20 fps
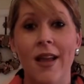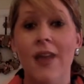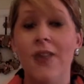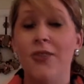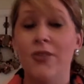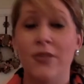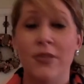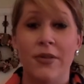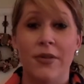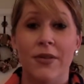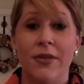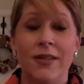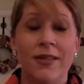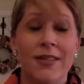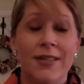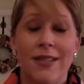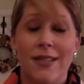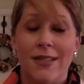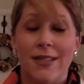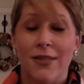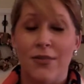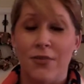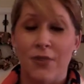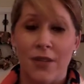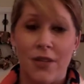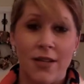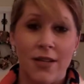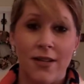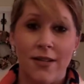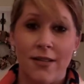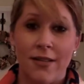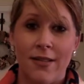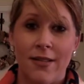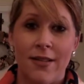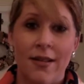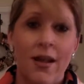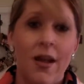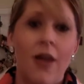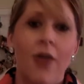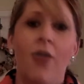So anyway, I had the test at work, and I thought,
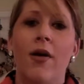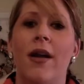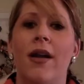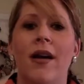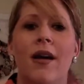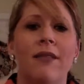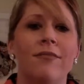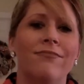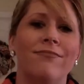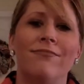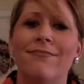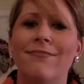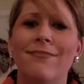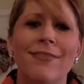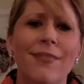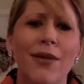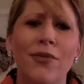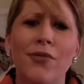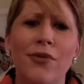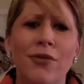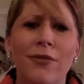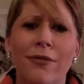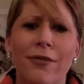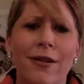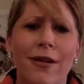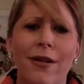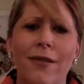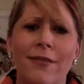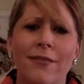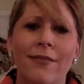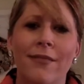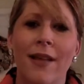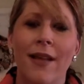why not? I'll prove them wrong.